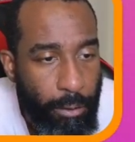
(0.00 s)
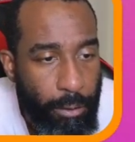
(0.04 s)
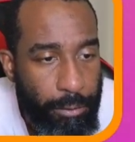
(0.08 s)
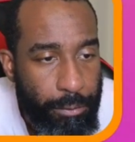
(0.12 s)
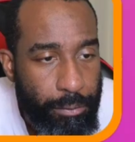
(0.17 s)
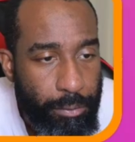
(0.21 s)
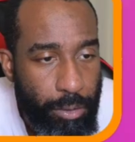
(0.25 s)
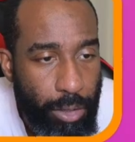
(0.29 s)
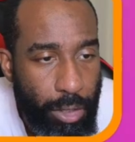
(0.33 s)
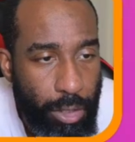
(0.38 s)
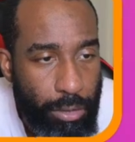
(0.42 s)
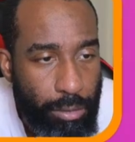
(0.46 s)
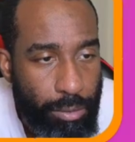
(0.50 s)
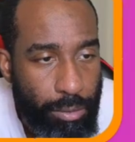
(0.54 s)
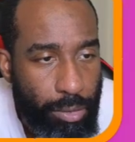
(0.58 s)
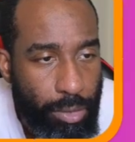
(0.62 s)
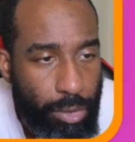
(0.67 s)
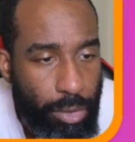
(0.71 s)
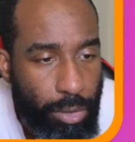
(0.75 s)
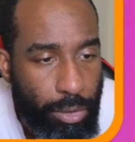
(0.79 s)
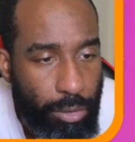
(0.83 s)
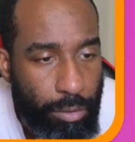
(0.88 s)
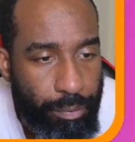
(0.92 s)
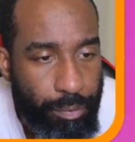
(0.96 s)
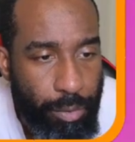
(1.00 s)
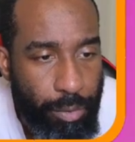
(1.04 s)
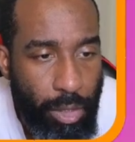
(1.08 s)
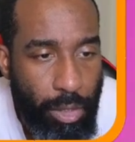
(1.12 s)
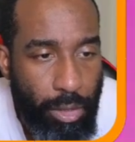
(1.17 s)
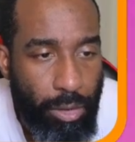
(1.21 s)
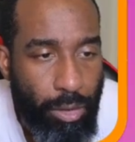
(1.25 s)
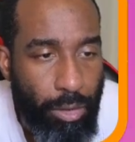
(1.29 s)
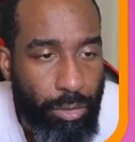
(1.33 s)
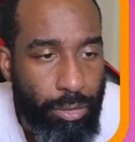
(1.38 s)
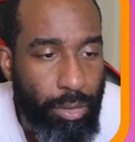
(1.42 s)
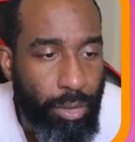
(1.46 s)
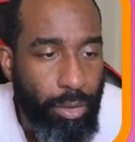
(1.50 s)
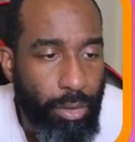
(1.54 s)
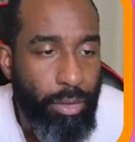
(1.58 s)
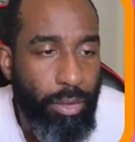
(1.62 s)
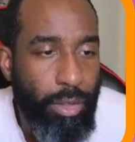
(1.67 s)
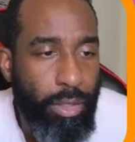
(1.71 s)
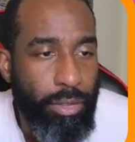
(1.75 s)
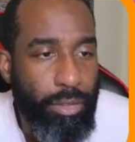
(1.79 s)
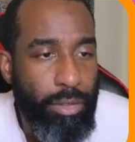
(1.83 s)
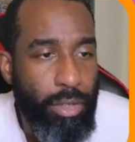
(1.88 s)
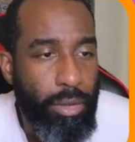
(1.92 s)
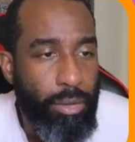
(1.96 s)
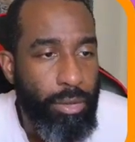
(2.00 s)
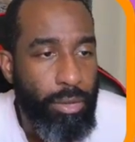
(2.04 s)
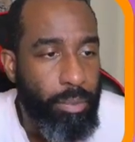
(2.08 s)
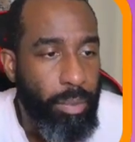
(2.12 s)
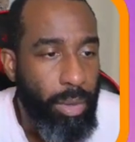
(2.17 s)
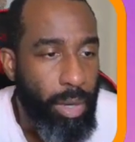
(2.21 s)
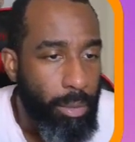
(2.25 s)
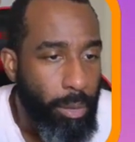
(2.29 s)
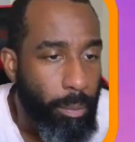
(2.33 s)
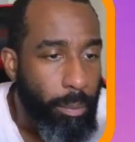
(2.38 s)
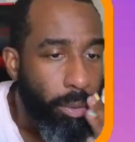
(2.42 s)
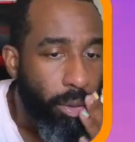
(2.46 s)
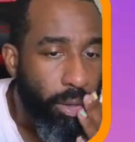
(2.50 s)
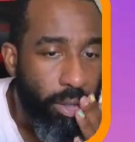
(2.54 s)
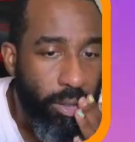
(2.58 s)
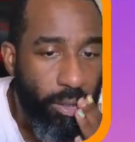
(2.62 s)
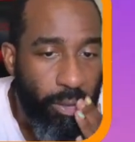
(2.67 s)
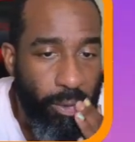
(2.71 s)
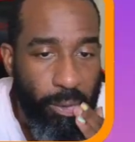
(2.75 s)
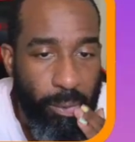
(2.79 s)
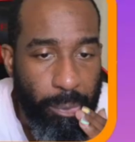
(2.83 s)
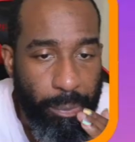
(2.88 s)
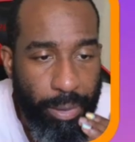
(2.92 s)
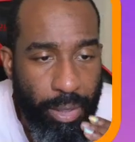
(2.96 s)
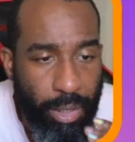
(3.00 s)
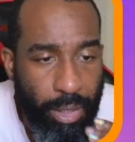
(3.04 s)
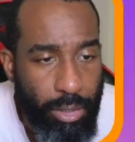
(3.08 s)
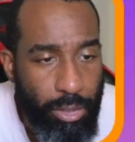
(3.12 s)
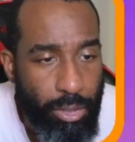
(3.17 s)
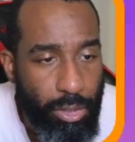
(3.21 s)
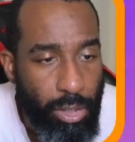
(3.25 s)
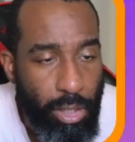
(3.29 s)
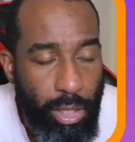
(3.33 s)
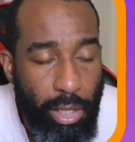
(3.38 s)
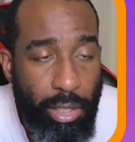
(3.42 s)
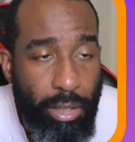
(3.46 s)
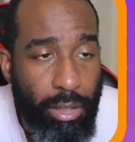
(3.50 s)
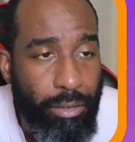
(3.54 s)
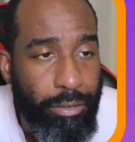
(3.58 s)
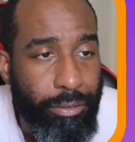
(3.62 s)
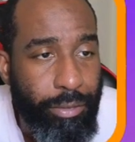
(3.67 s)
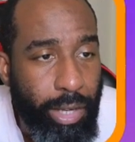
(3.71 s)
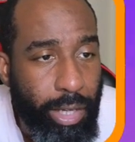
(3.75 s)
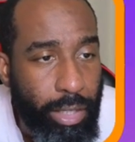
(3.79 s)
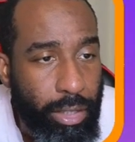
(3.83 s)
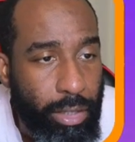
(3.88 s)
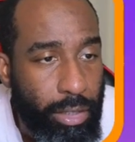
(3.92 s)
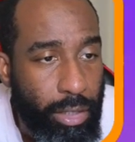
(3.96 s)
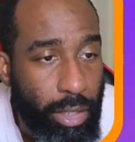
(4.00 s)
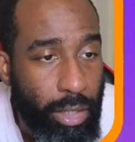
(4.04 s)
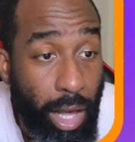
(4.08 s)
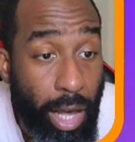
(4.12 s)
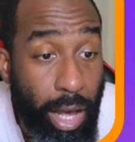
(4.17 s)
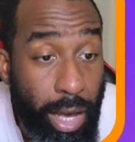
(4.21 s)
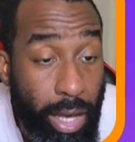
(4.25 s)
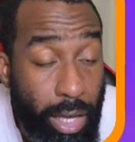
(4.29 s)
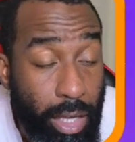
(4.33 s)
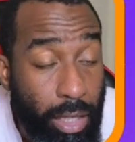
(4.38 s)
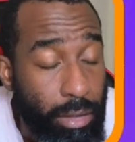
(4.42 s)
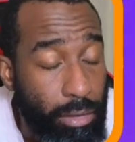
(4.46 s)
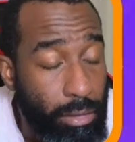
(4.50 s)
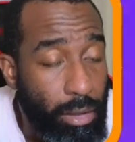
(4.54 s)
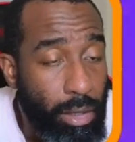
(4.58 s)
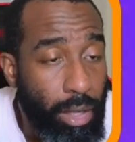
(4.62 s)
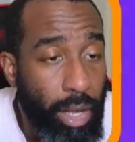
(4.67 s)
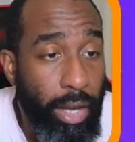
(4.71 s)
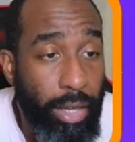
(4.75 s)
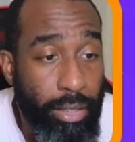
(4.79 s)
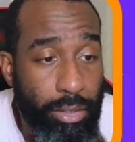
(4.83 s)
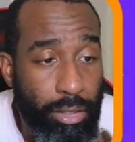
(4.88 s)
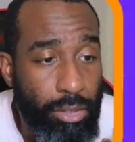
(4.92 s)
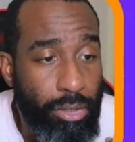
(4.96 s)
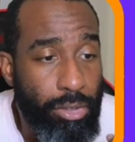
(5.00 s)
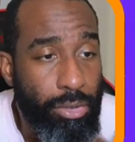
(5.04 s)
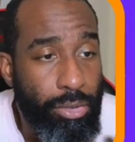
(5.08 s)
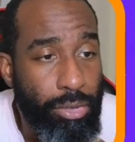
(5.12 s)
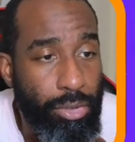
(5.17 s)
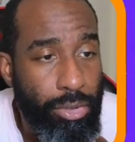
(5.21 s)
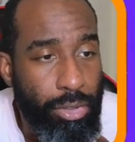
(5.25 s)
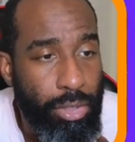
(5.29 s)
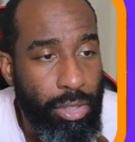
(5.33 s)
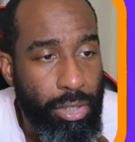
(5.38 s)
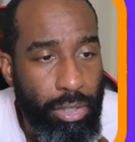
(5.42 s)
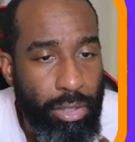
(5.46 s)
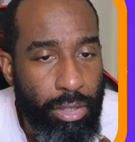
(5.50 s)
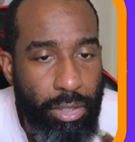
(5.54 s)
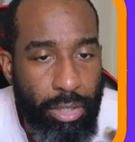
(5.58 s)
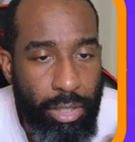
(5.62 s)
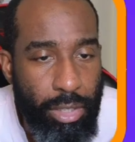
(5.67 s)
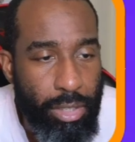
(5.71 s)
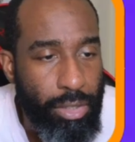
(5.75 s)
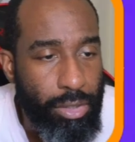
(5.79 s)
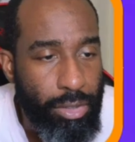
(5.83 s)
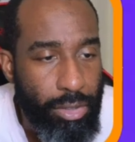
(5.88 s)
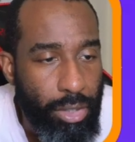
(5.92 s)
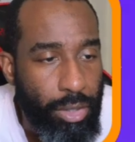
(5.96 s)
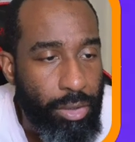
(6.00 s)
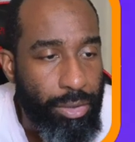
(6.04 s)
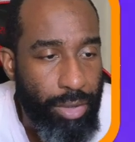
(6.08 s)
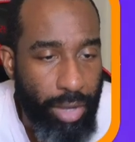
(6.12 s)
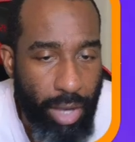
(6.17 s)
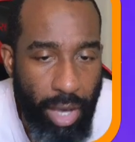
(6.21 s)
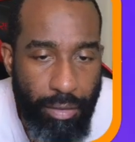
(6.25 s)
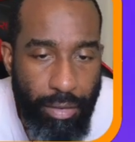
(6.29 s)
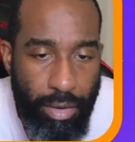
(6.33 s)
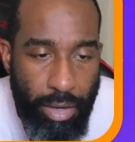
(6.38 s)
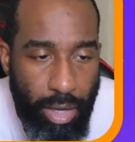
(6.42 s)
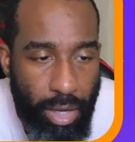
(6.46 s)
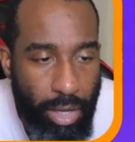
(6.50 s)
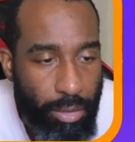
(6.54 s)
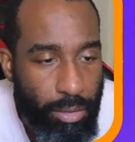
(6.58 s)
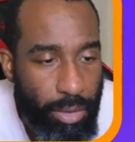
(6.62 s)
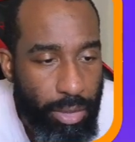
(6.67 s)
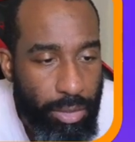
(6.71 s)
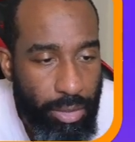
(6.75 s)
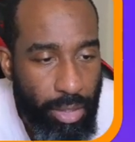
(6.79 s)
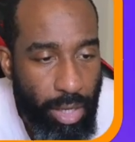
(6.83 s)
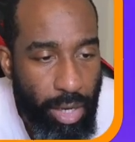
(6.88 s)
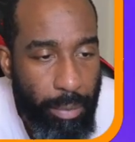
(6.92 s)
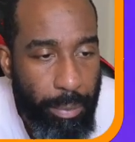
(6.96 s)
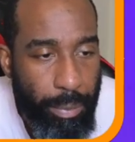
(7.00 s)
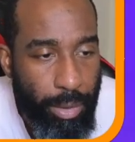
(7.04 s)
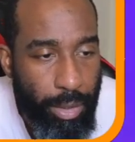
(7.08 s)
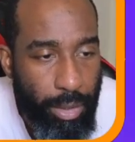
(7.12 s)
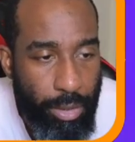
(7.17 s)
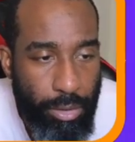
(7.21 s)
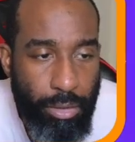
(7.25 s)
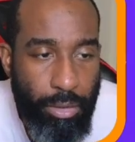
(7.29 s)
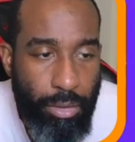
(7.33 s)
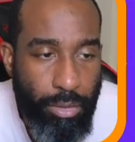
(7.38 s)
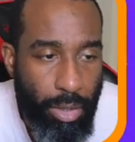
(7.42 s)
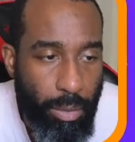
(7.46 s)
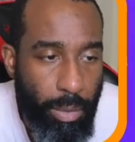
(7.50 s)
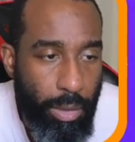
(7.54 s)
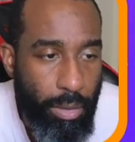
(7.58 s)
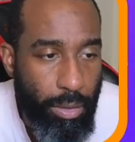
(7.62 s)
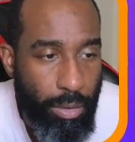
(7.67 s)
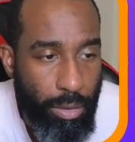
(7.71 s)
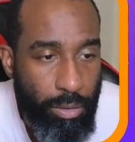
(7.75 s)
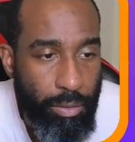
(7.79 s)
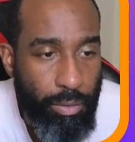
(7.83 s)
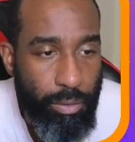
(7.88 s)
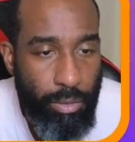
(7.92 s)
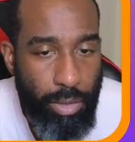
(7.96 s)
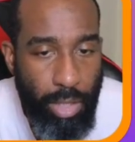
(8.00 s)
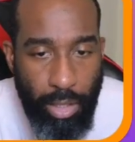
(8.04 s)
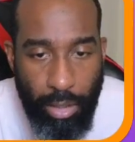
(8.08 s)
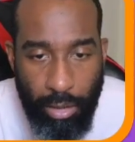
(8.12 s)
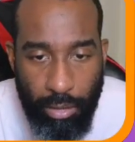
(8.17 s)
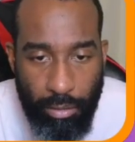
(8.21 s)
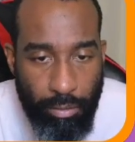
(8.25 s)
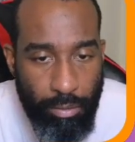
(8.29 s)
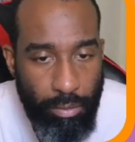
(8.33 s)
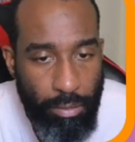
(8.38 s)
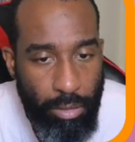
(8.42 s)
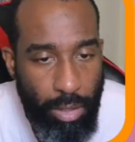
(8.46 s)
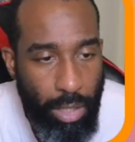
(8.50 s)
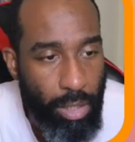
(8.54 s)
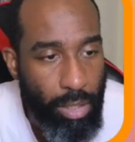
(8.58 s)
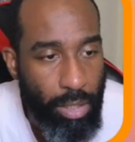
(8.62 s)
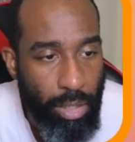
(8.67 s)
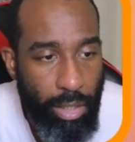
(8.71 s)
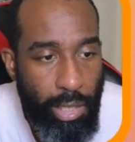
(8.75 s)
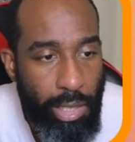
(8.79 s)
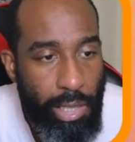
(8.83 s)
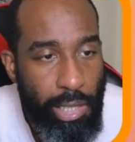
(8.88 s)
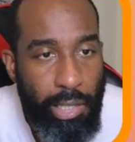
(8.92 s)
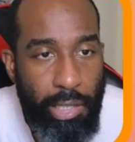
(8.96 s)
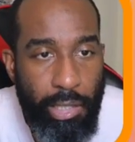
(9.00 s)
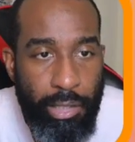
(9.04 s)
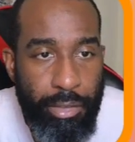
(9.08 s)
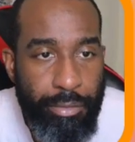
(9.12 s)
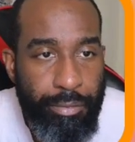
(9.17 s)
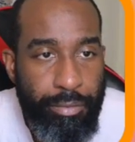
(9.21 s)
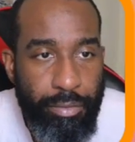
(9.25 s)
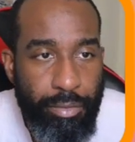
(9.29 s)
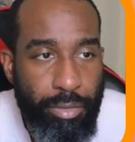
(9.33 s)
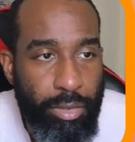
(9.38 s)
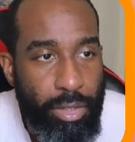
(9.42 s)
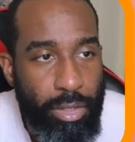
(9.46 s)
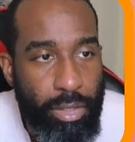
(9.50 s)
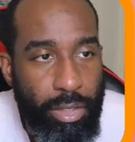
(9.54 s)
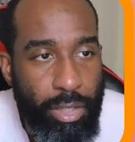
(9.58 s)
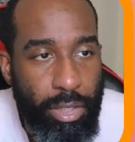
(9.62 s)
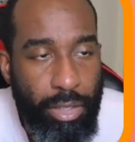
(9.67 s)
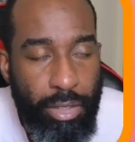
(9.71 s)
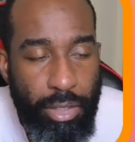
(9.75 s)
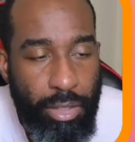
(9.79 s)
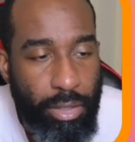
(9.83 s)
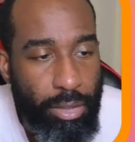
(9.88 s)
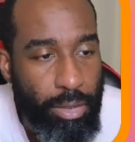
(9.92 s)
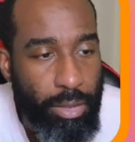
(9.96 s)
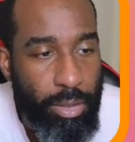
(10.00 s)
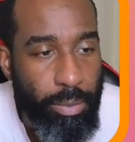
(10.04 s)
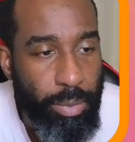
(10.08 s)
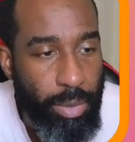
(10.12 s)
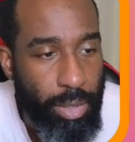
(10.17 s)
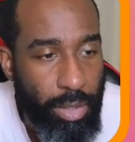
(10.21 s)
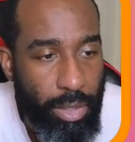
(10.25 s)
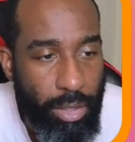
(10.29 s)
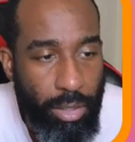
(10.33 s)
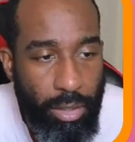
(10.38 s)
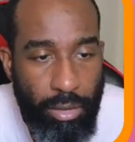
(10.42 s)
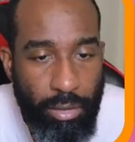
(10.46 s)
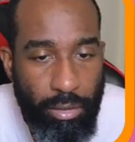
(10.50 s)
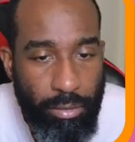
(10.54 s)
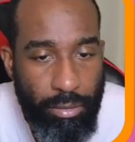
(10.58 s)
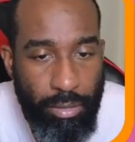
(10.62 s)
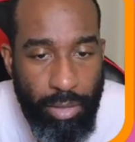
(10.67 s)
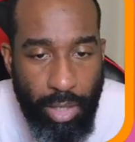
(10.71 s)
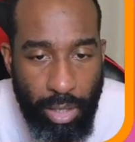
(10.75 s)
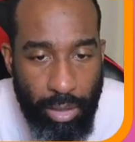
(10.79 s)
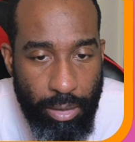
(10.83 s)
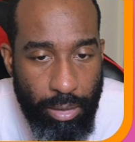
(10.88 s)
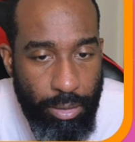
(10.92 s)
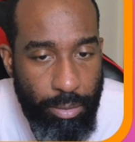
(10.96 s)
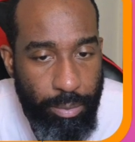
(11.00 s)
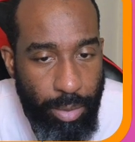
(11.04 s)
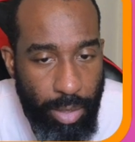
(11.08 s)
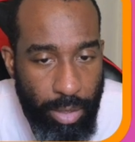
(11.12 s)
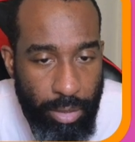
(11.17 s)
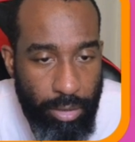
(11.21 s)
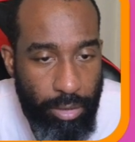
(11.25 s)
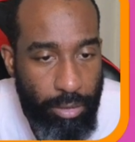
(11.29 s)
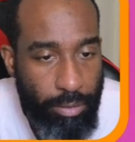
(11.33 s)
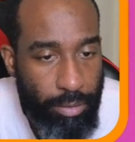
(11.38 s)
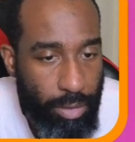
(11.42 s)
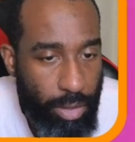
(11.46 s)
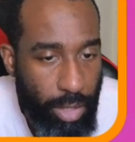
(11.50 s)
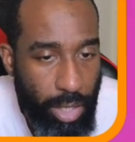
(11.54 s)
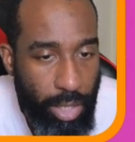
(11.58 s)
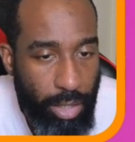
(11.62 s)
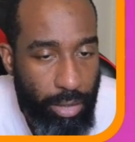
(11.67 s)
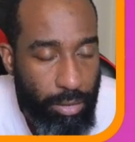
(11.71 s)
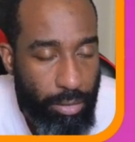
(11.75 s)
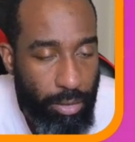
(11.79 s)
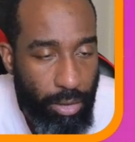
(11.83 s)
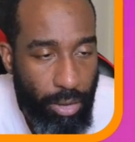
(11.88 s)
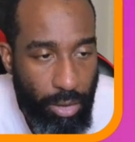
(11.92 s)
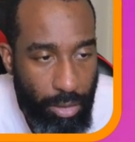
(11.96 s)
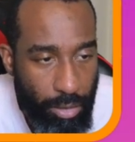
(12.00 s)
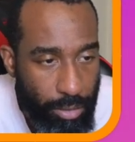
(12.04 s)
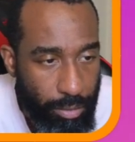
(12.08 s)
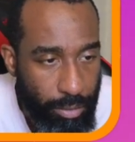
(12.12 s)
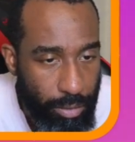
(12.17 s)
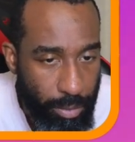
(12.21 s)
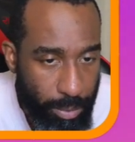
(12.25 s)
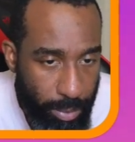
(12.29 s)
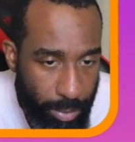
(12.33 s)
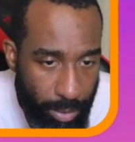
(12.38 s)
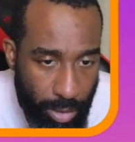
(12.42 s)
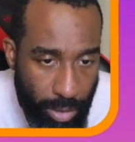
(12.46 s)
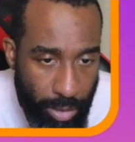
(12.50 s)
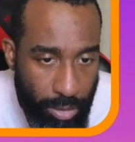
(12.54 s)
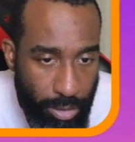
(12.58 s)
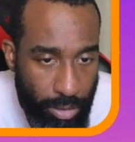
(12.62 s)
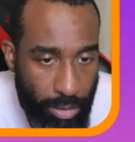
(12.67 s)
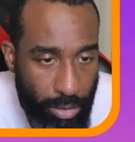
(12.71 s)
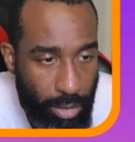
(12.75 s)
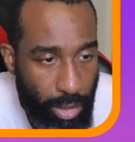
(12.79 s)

Right? So those are the things I would probably put on the homepage. The fact that I, as a user, didn't know they have an iOS app is criminal. Like, there needs to be download buttons for that all over the place.